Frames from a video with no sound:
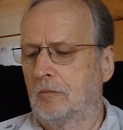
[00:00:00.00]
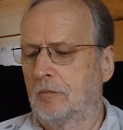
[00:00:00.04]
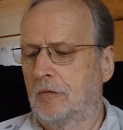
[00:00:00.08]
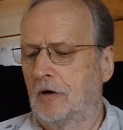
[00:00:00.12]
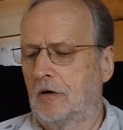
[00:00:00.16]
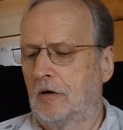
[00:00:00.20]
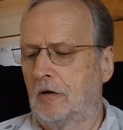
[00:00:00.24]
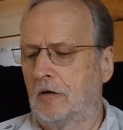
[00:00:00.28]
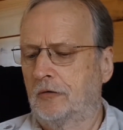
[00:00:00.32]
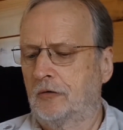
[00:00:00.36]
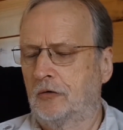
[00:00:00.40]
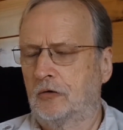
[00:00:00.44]

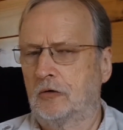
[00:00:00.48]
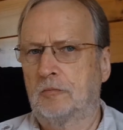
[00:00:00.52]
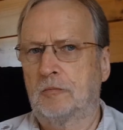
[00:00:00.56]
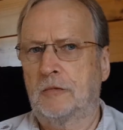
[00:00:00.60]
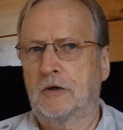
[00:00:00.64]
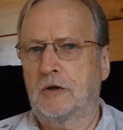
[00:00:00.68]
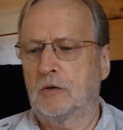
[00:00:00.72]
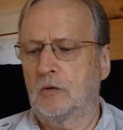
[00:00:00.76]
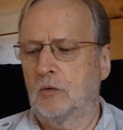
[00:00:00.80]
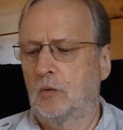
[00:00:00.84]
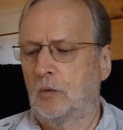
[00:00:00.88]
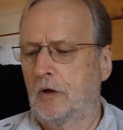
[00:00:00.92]
path or the
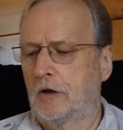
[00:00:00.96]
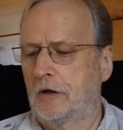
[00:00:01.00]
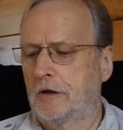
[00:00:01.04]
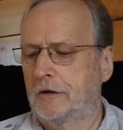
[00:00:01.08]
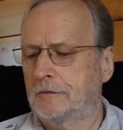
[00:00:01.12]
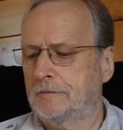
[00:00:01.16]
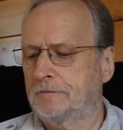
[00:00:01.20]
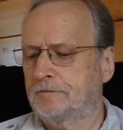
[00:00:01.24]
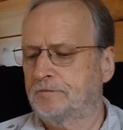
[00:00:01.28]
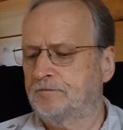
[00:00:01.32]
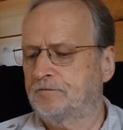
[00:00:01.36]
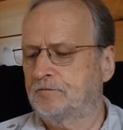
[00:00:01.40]
middle
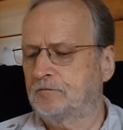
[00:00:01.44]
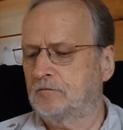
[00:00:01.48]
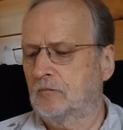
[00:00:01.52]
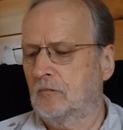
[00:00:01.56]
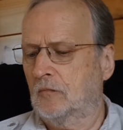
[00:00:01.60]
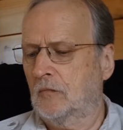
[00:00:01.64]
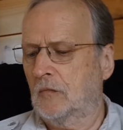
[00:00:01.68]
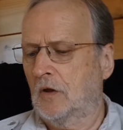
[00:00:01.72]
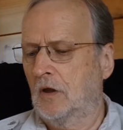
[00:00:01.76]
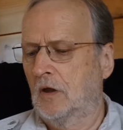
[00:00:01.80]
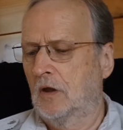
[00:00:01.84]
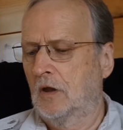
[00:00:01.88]
way.
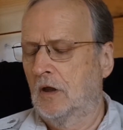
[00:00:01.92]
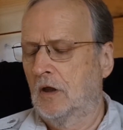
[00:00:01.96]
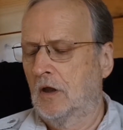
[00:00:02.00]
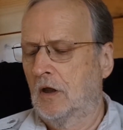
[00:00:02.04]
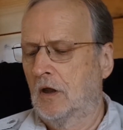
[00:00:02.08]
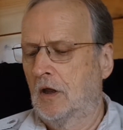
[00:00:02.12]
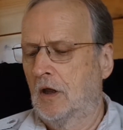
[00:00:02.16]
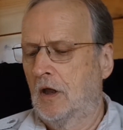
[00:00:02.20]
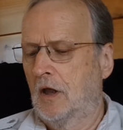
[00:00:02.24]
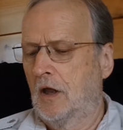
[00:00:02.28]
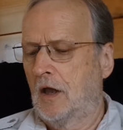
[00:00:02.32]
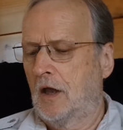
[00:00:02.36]

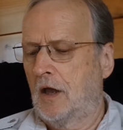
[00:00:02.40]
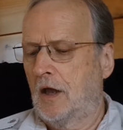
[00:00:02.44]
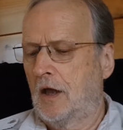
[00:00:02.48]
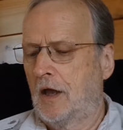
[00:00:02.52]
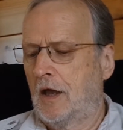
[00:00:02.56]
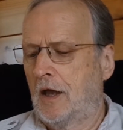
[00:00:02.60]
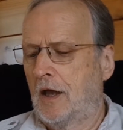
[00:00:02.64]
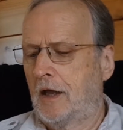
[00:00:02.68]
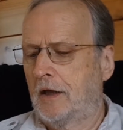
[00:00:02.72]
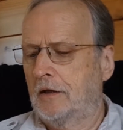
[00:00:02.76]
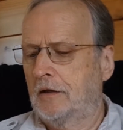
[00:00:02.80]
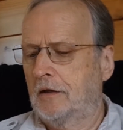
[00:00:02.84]

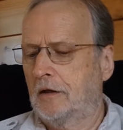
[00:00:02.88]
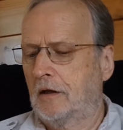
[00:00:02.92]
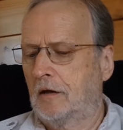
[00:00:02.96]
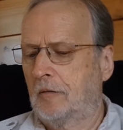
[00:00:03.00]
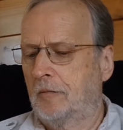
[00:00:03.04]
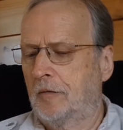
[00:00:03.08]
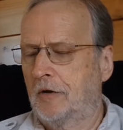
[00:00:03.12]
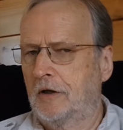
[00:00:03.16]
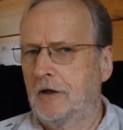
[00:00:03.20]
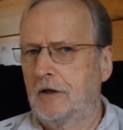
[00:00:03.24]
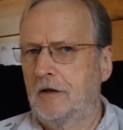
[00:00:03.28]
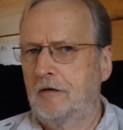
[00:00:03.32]
And I
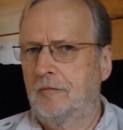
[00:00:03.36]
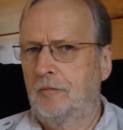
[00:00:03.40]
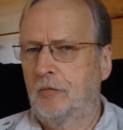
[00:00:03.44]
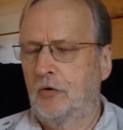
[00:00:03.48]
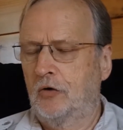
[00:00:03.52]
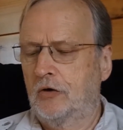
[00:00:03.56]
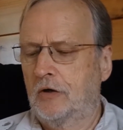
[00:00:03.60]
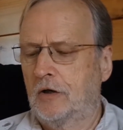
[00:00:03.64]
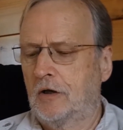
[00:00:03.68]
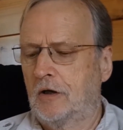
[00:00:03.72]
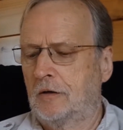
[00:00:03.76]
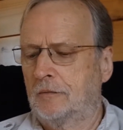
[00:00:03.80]
believe
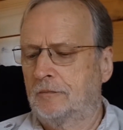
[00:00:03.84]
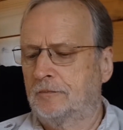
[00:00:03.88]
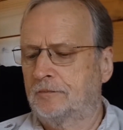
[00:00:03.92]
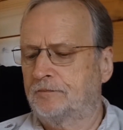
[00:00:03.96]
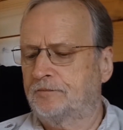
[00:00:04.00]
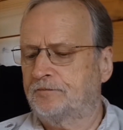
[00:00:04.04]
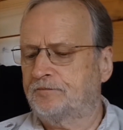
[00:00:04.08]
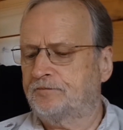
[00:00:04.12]
Buddha